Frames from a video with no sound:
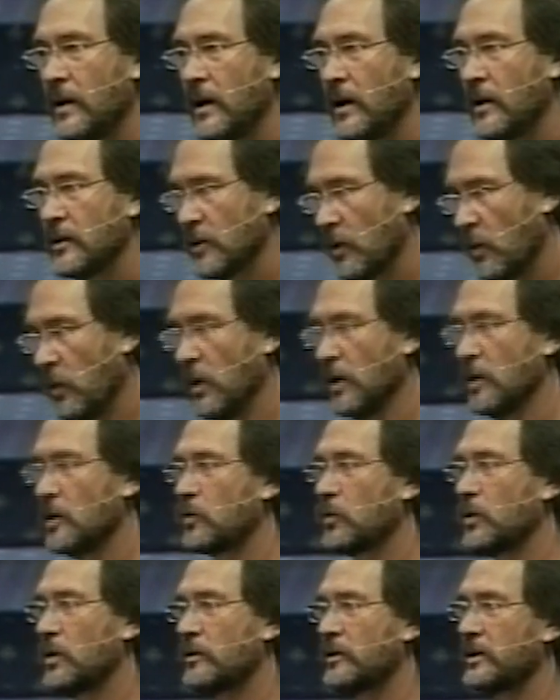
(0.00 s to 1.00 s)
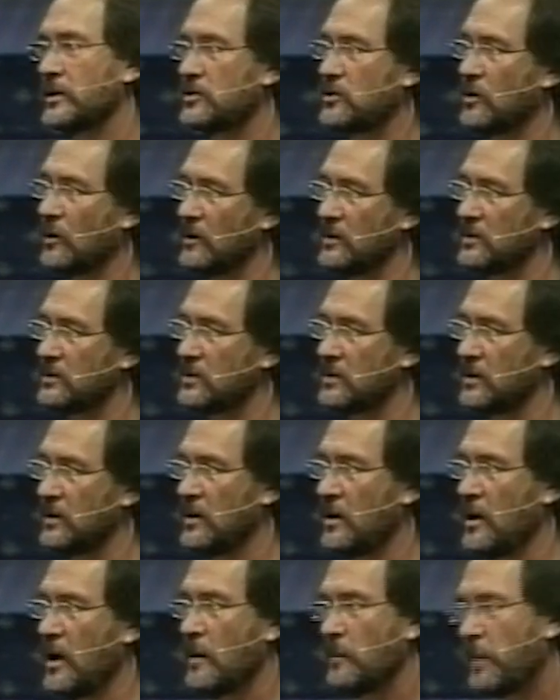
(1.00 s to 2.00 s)
the world will rejoice,
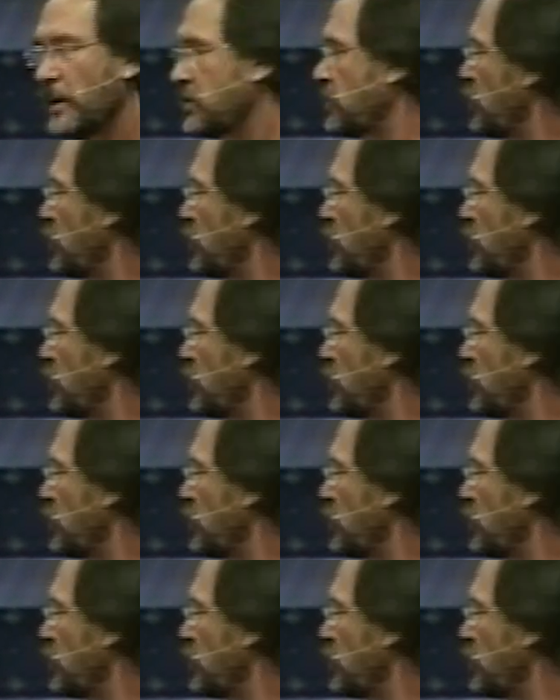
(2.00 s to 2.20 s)
but you